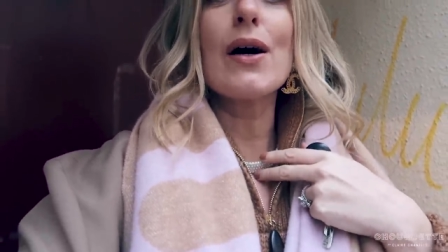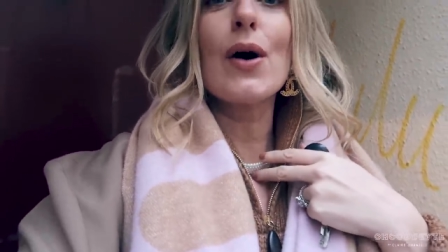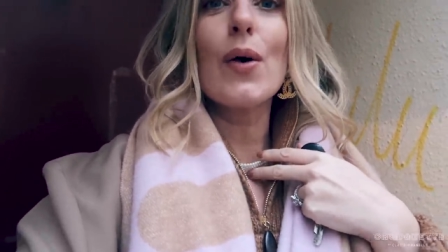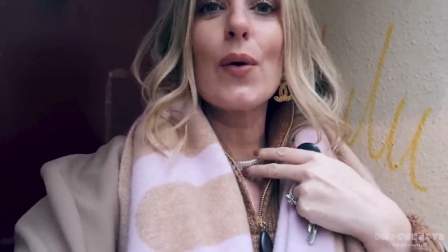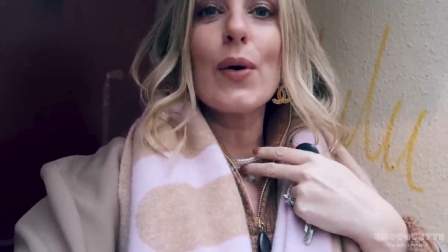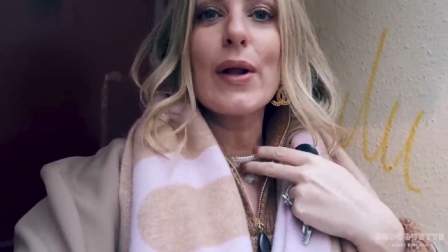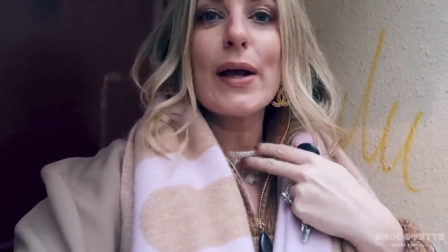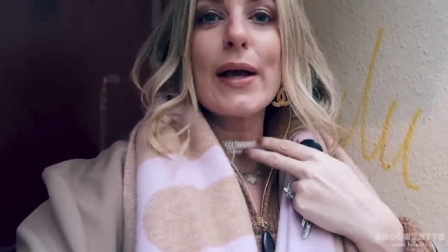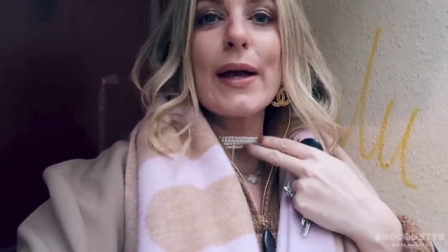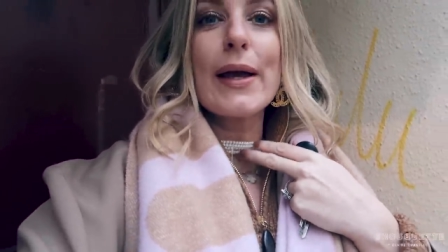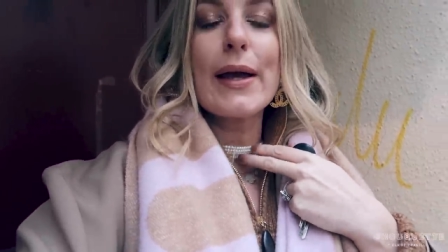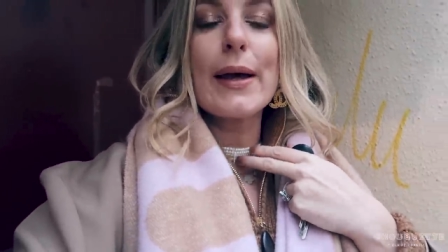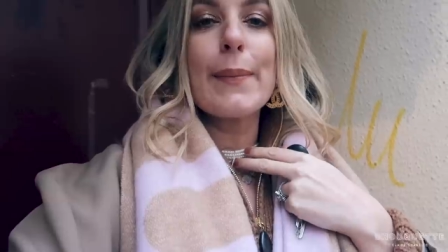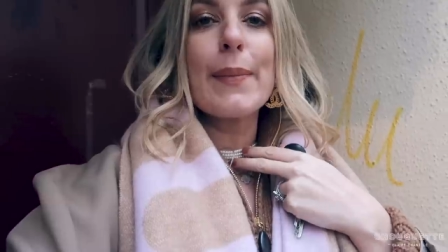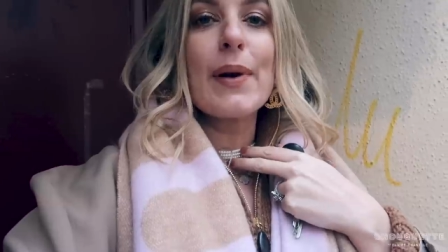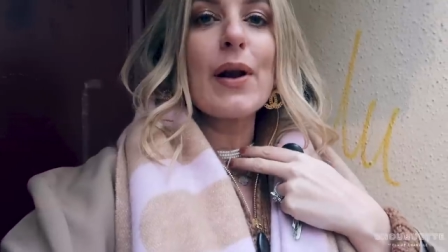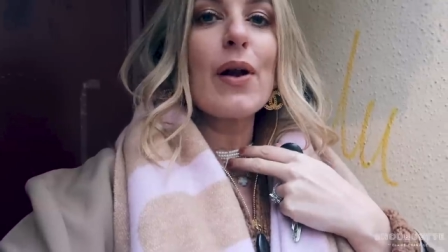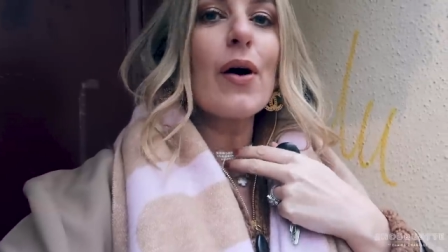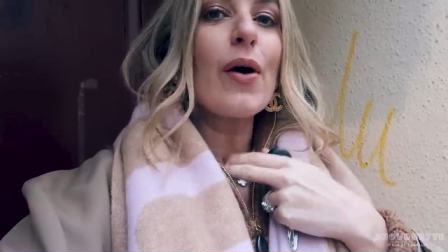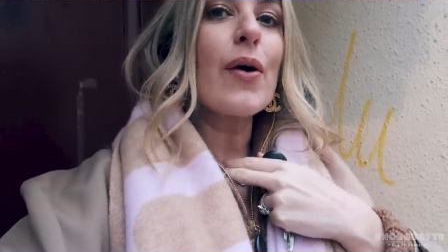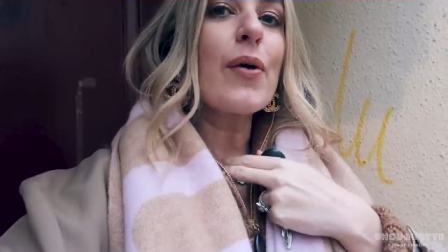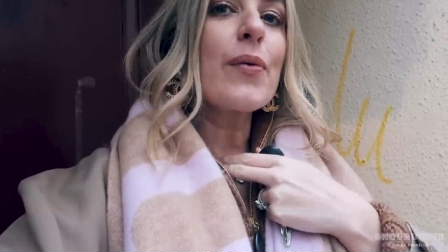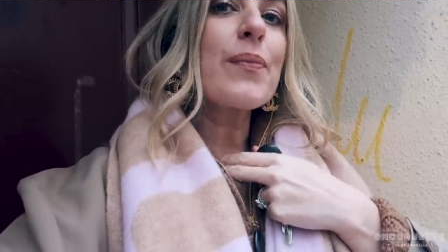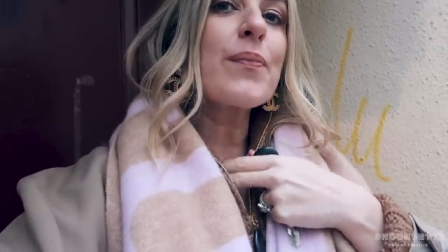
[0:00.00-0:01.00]
it, I'll link it
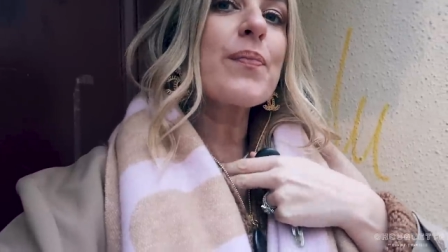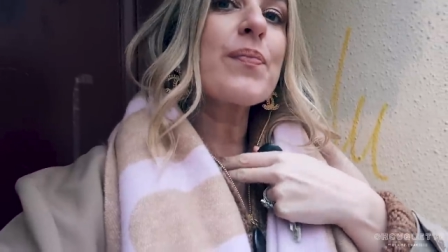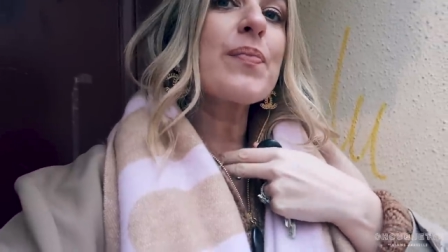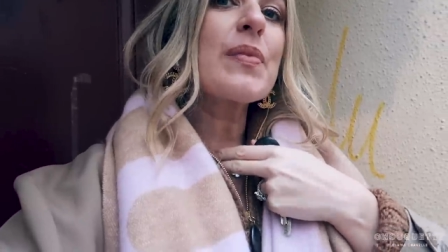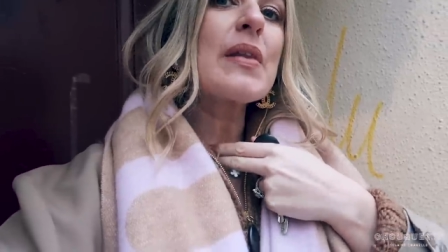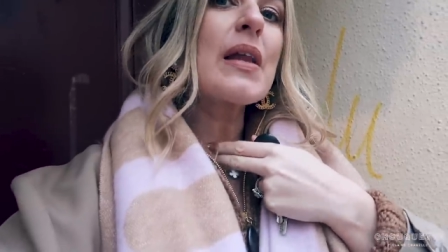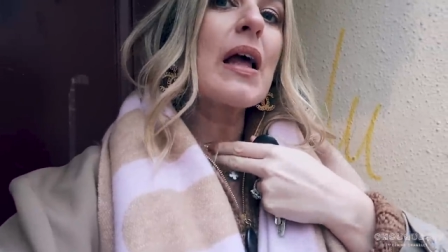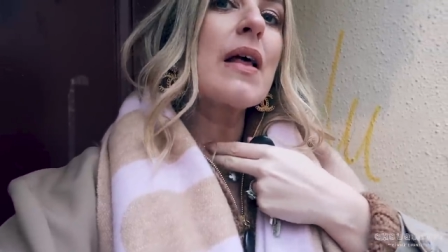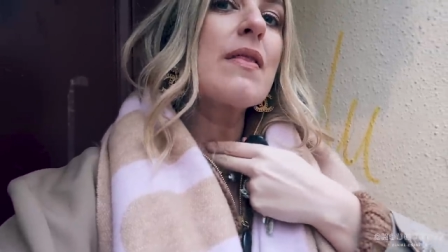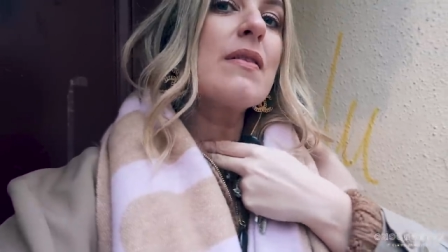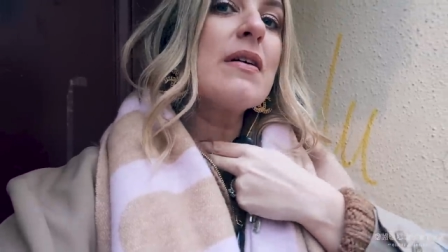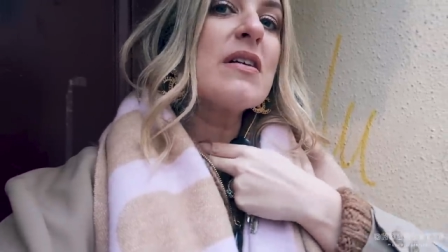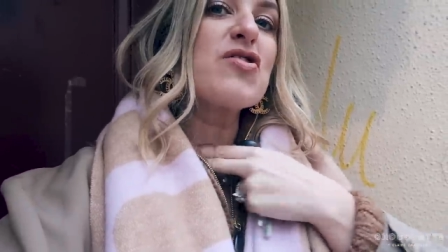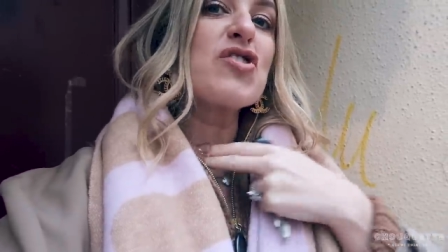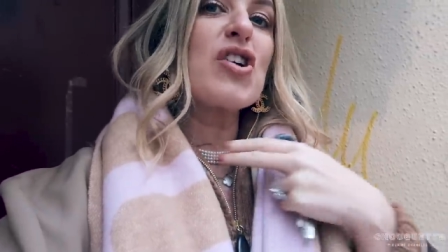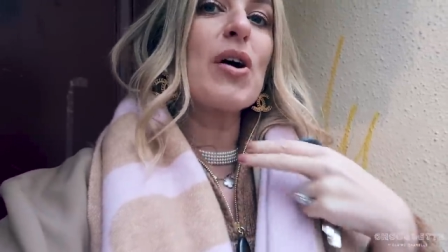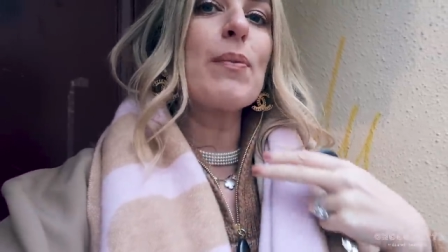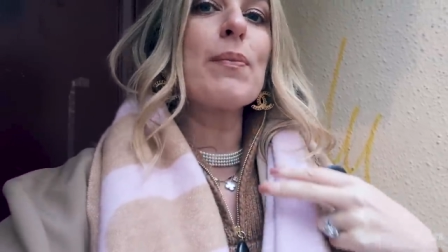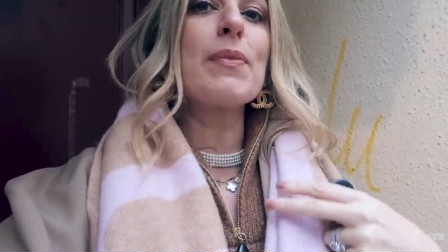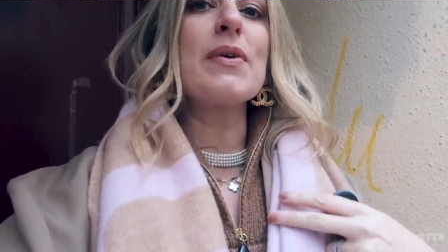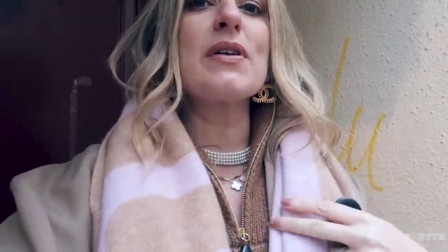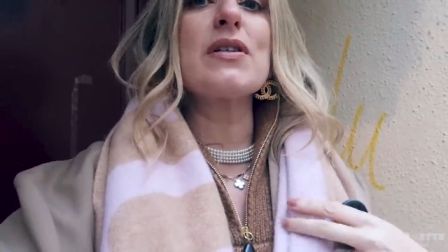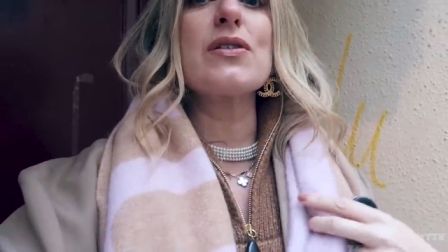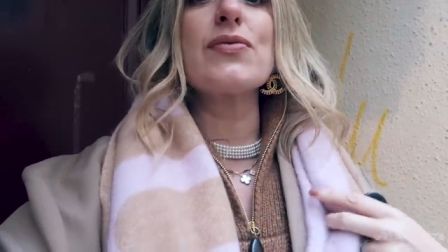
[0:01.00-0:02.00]
below. And this
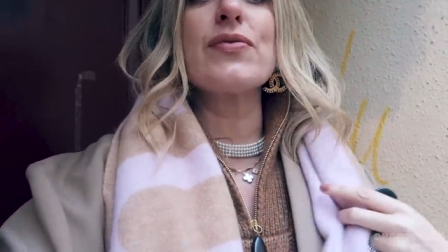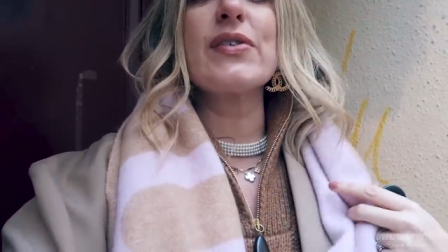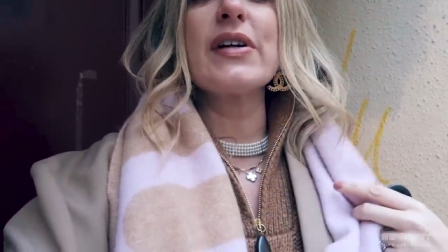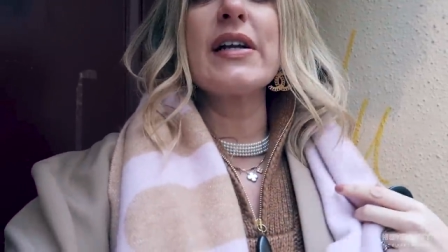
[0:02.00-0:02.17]
jumper's